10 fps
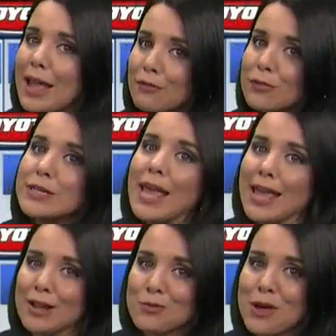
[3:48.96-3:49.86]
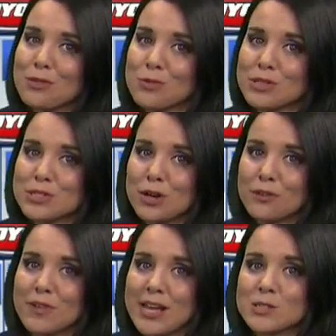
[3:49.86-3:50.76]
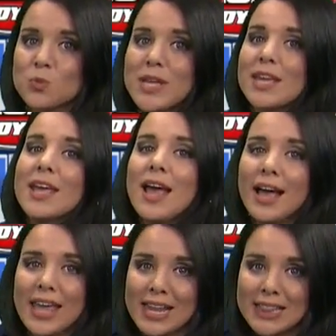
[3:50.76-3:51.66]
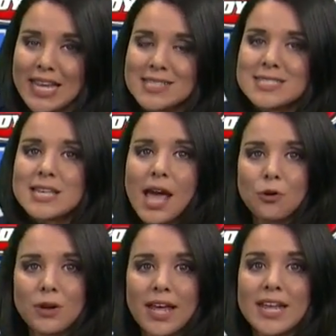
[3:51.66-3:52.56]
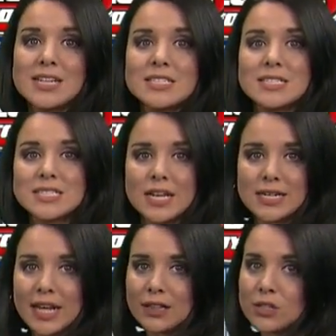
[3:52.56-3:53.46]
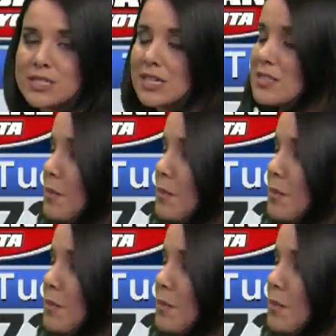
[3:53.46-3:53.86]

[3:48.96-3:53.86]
every day right through the start of next week. Again, late Saturday into Sunday looks like